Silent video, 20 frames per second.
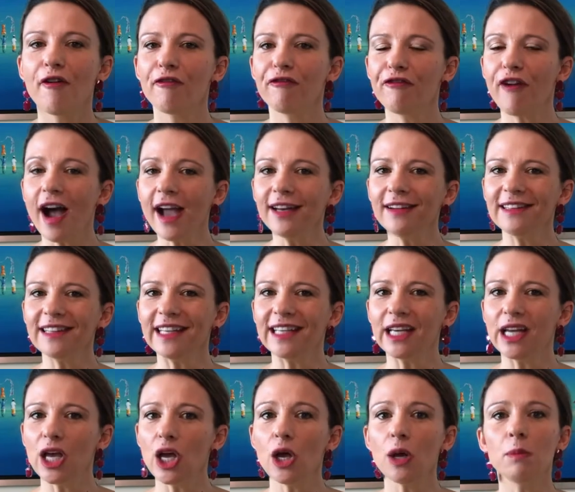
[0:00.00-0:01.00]
Finally,
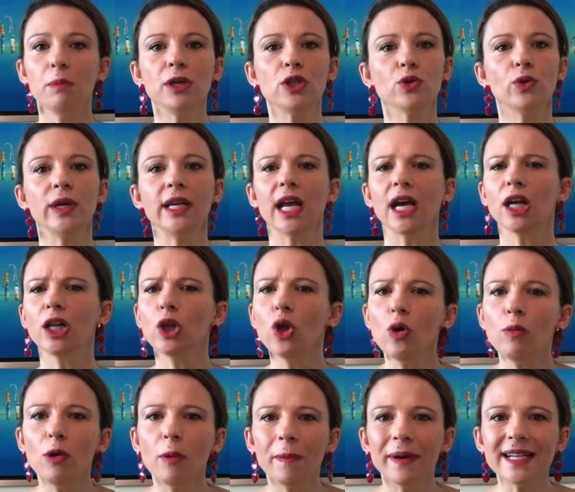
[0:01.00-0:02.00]
between a
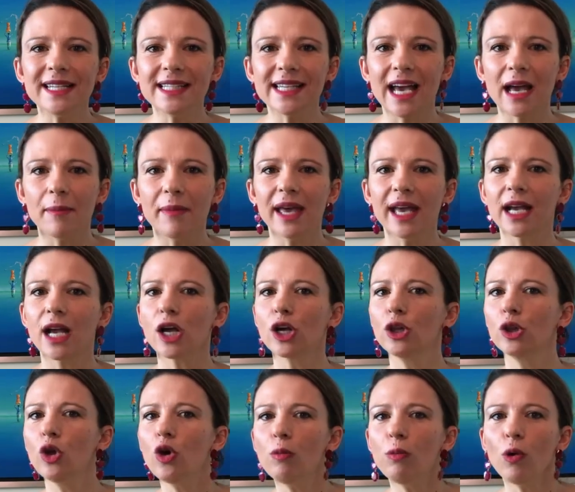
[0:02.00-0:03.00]
global pandemic,
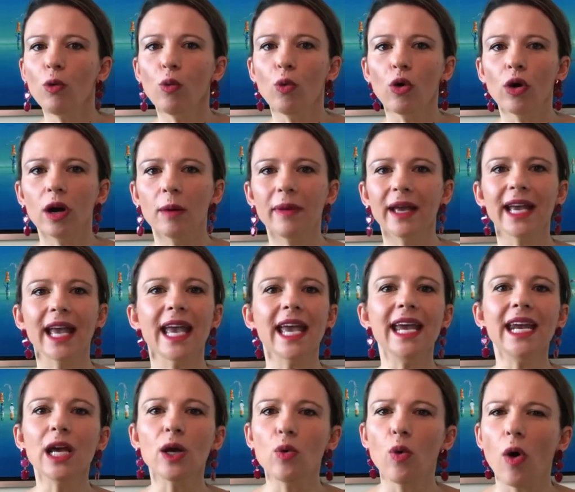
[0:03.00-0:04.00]
global warming,
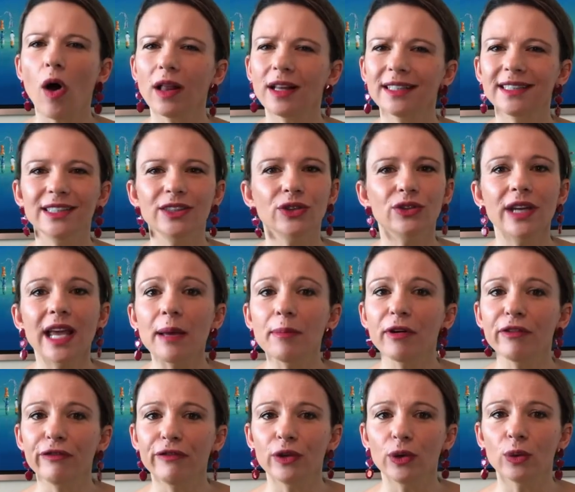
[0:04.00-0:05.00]
inequality, to name
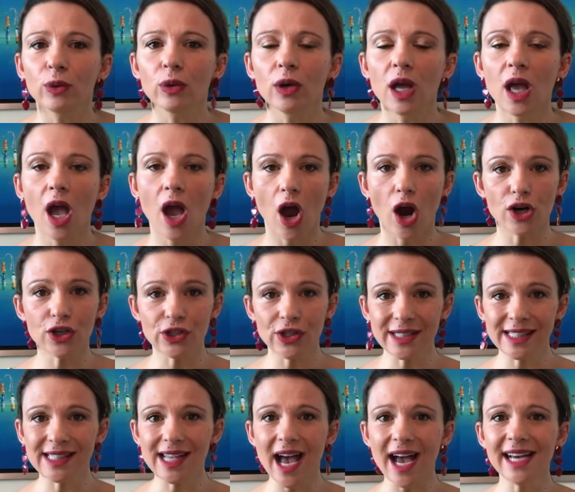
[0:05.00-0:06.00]
a few, our
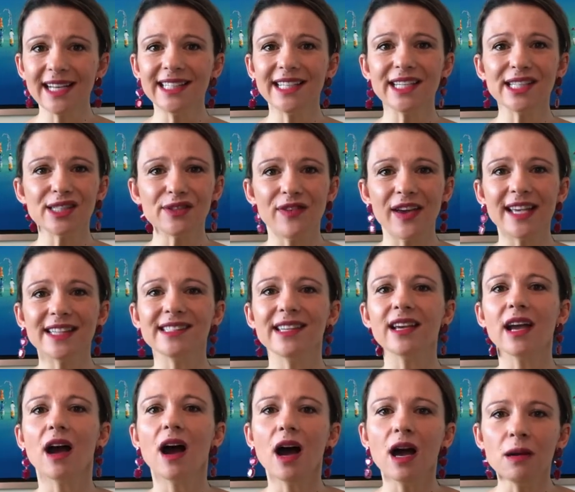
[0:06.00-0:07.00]
society is
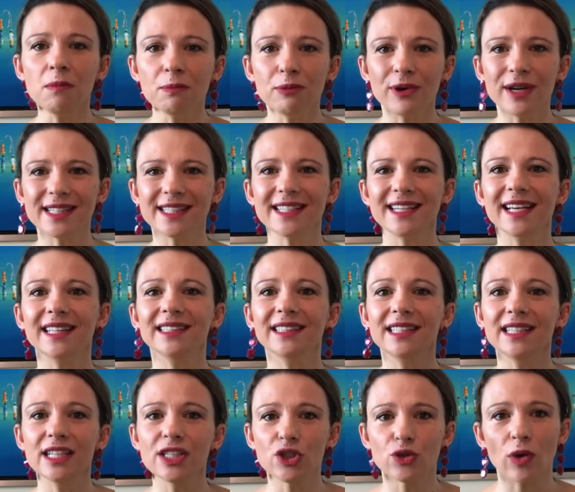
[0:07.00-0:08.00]
facing unprecedented
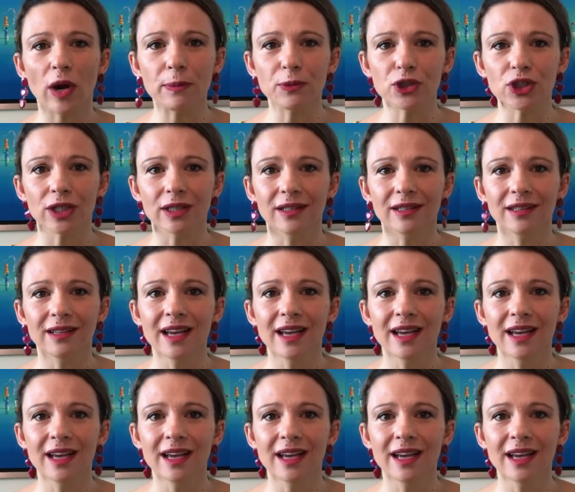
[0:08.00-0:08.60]
disruption.